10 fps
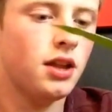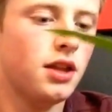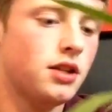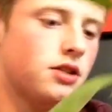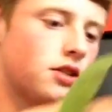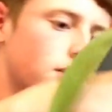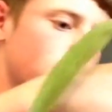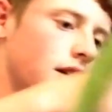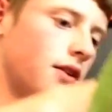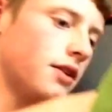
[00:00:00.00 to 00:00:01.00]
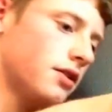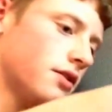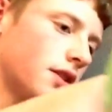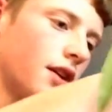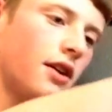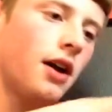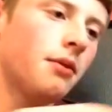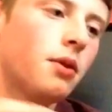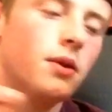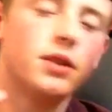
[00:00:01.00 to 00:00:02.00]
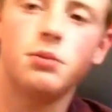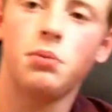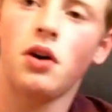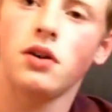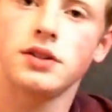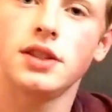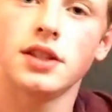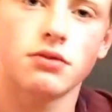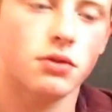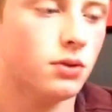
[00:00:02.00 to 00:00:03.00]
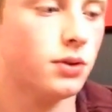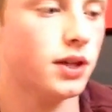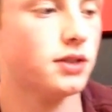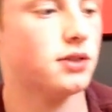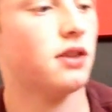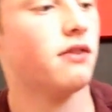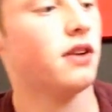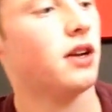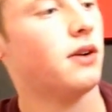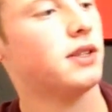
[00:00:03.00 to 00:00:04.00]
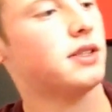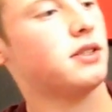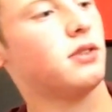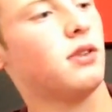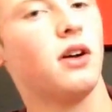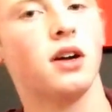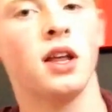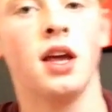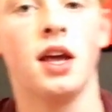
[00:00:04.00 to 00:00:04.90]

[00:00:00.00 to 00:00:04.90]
that's just how it turns out. I'm going to pause this real quick so the video isn't too long,